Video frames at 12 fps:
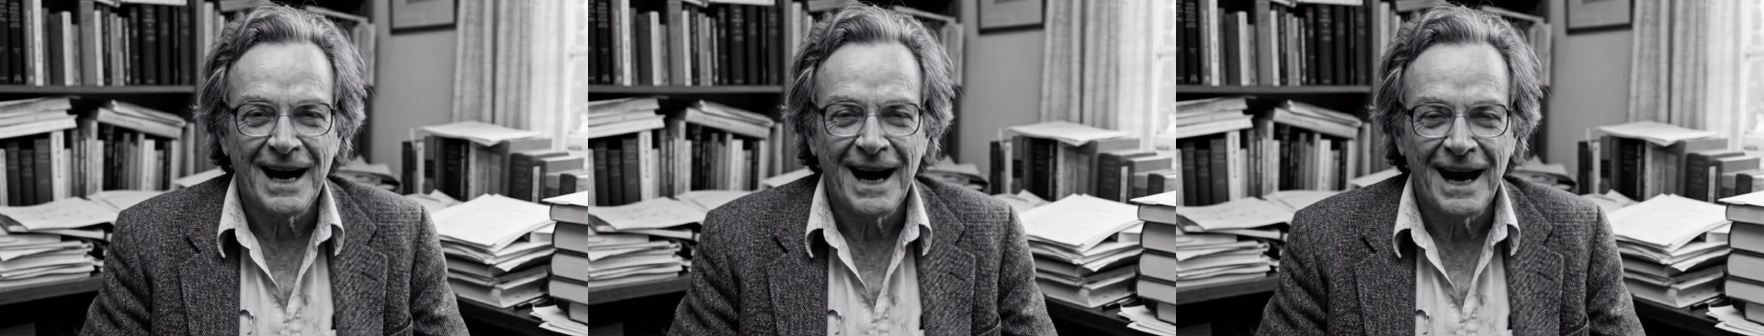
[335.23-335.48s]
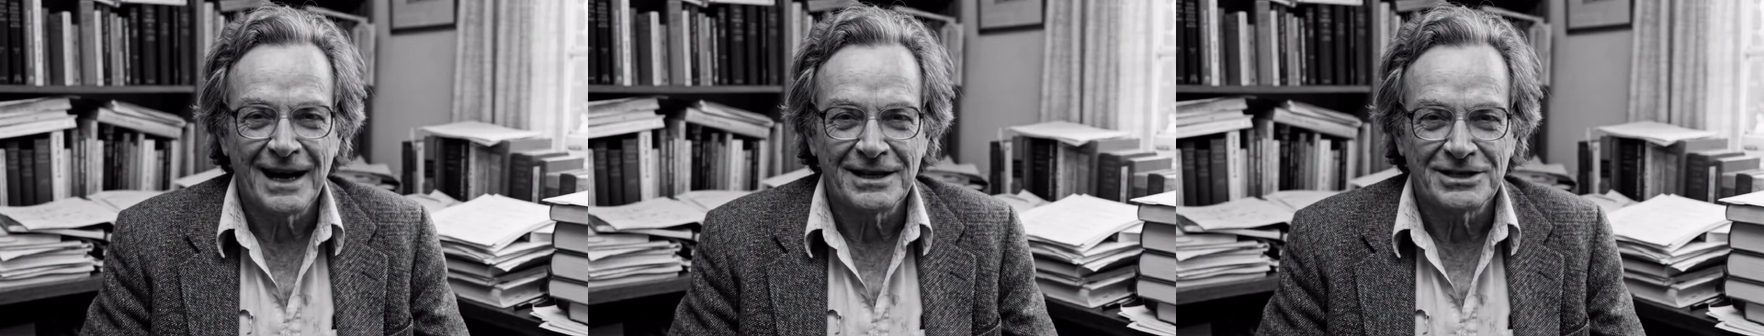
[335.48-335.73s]

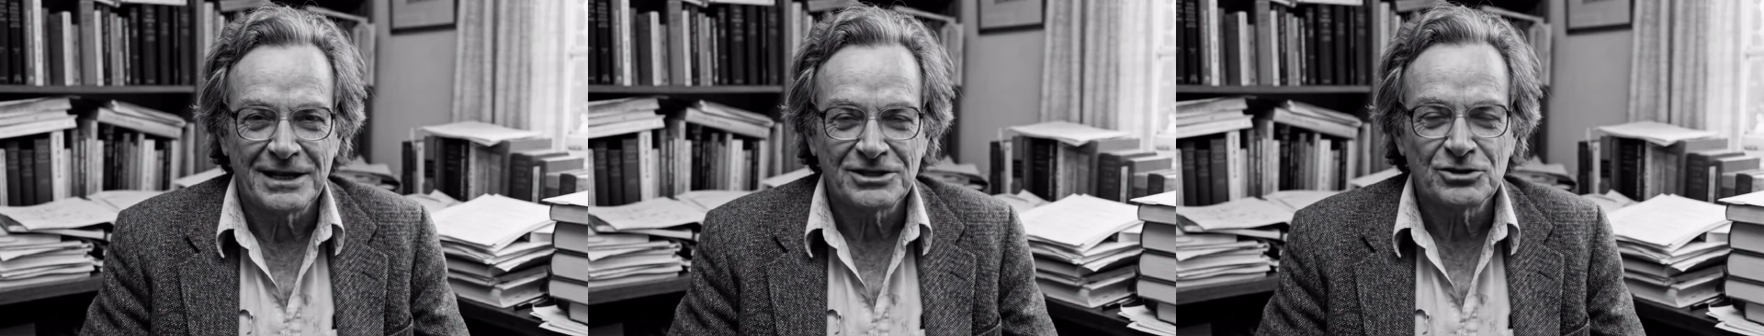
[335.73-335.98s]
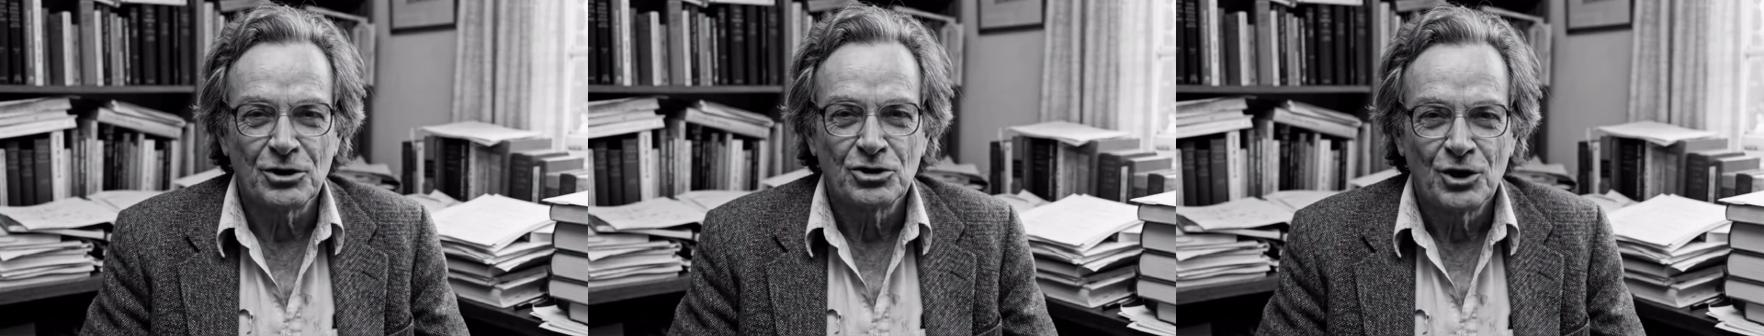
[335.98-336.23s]
axis
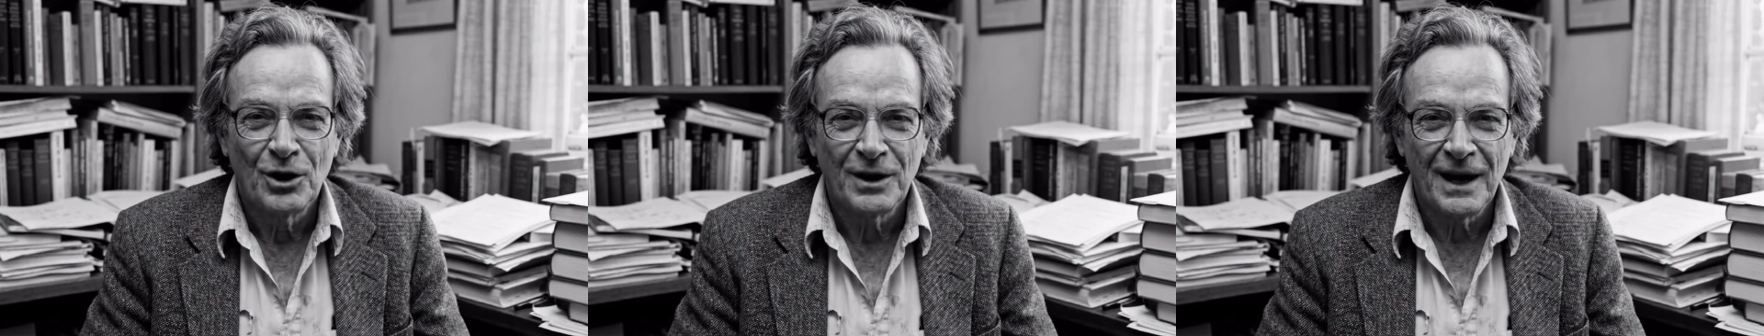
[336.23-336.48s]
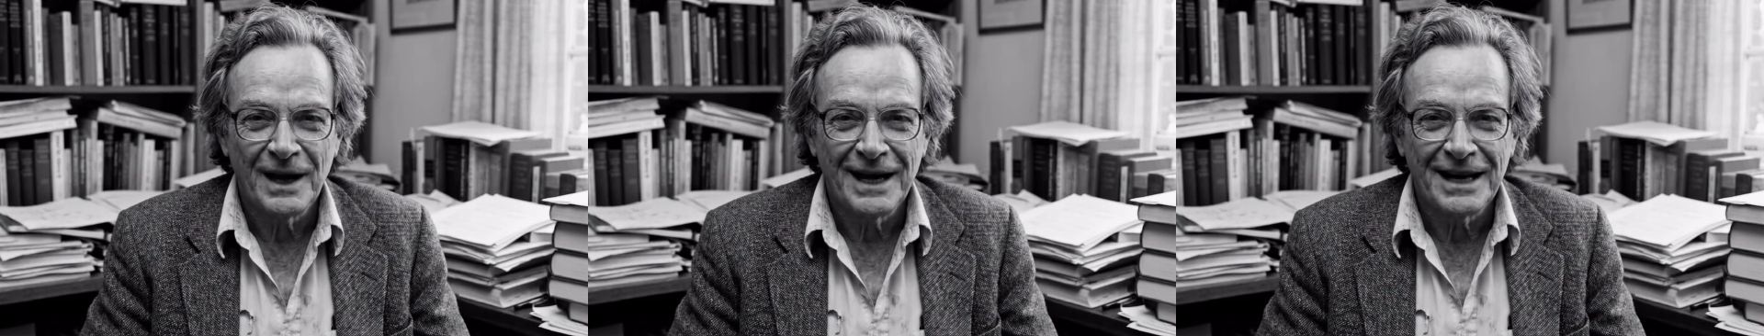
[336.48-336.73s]
to turn
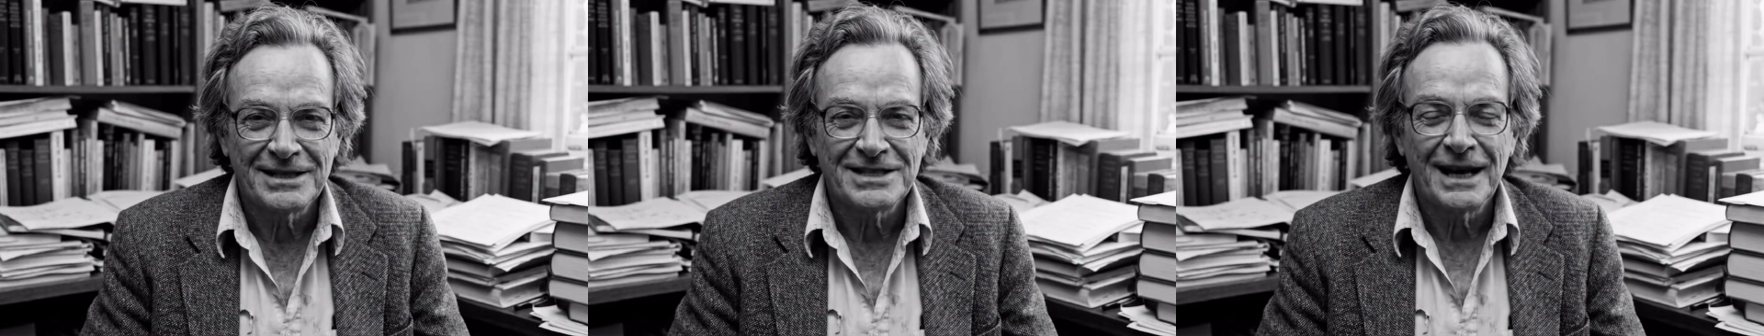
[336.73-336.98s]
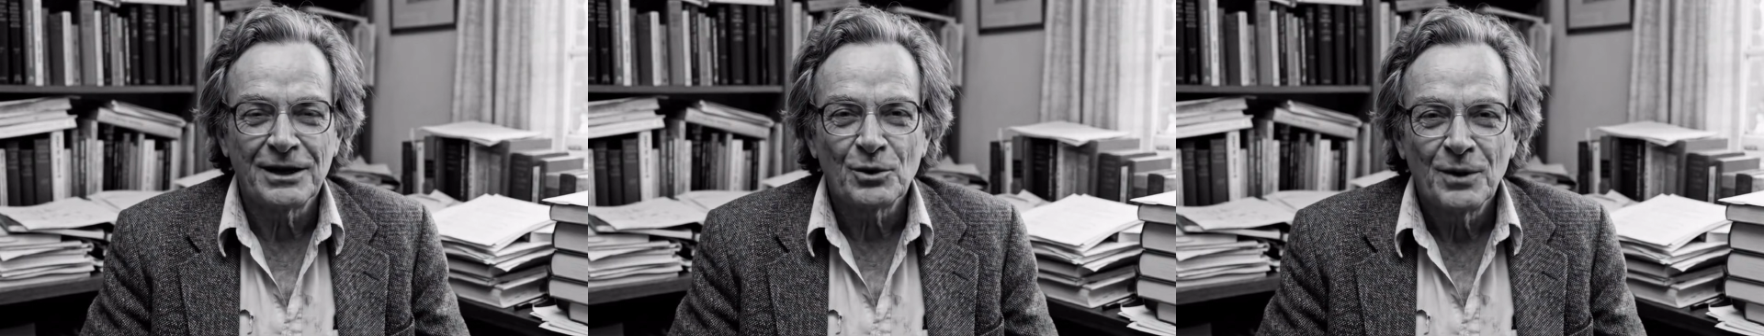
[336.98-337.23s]
our heads
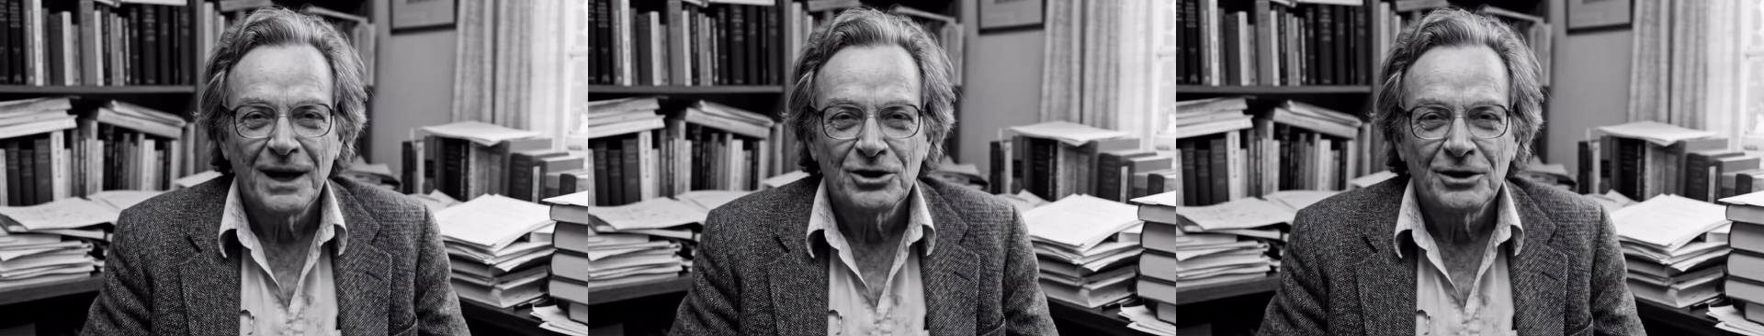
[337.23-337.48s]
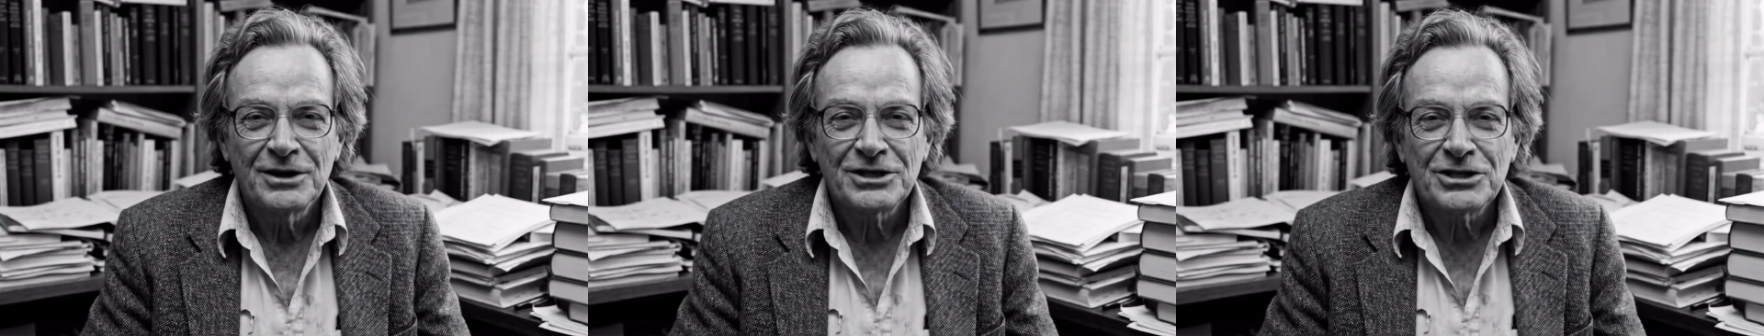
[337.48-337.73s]
that
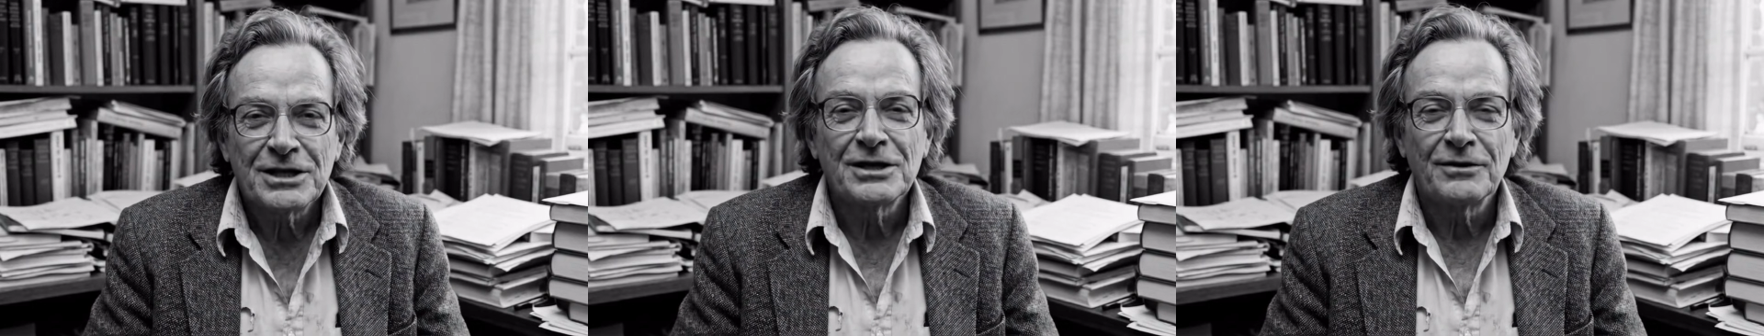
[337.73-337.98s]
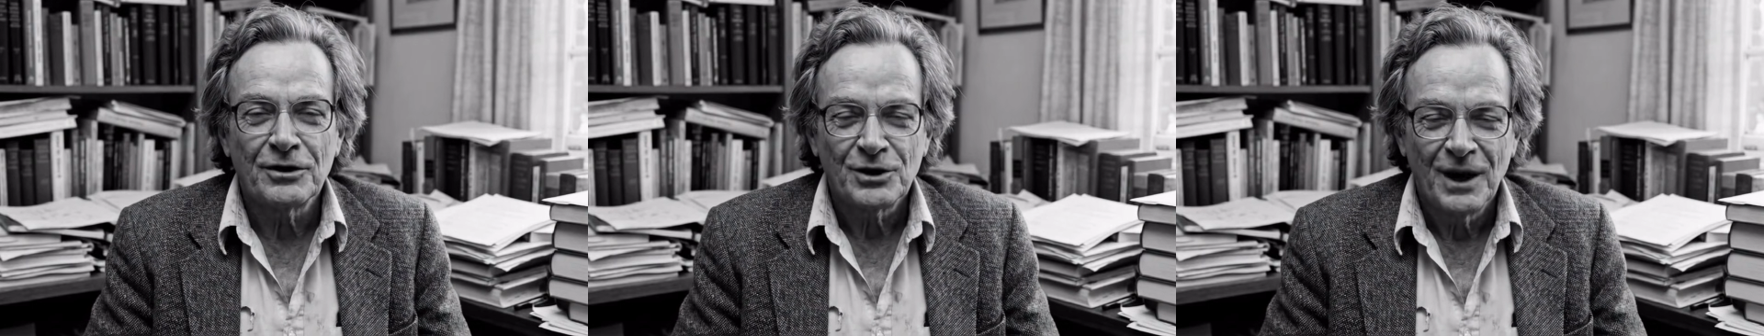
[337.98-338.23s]
direction. This
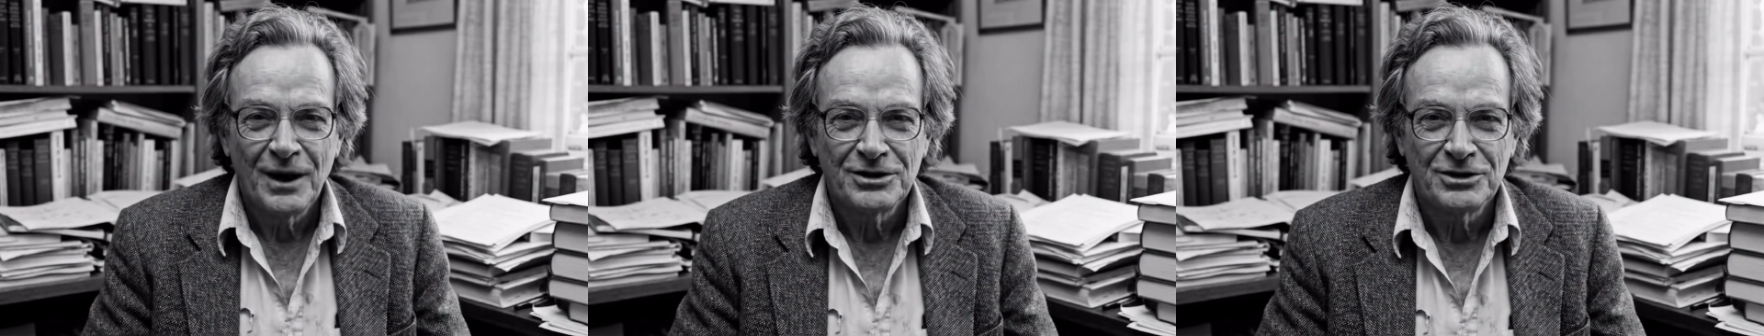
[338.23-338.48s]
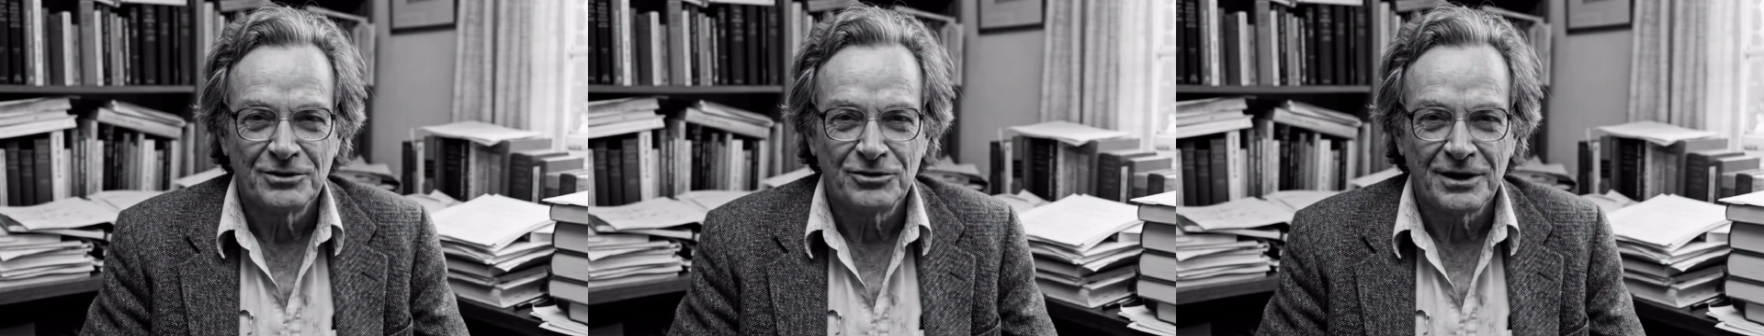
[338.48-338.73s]
isn't
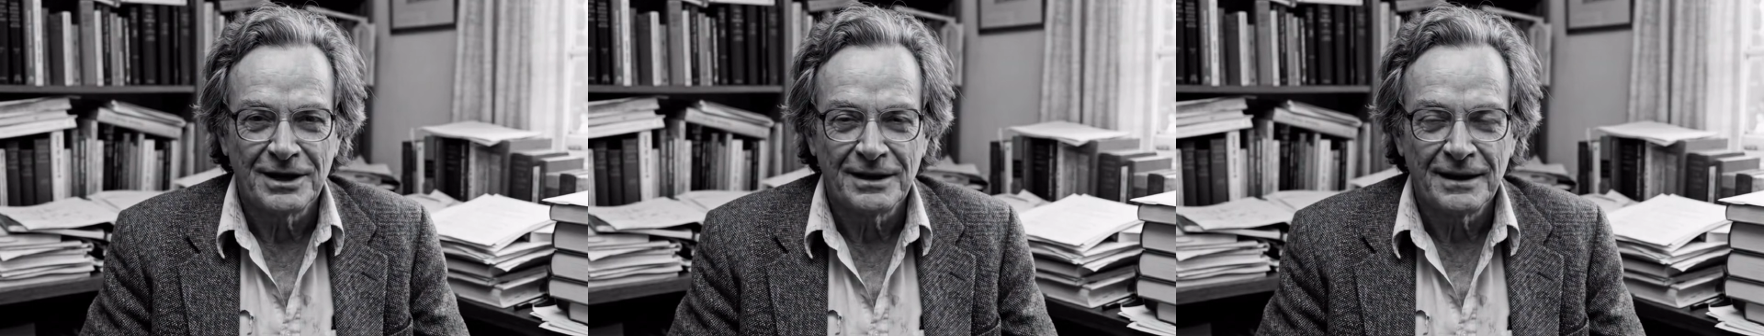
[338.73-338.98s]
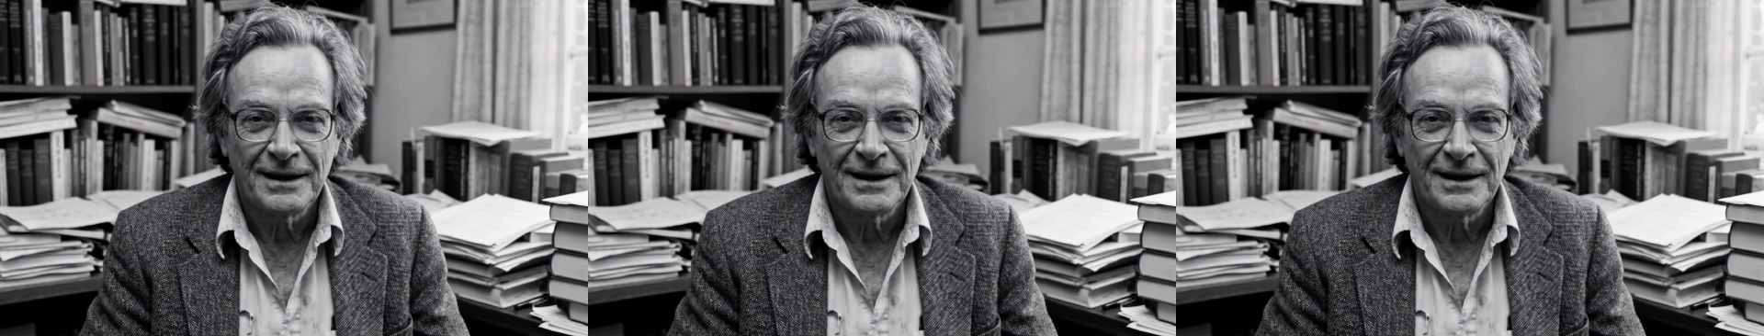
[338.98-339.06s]
philosophy.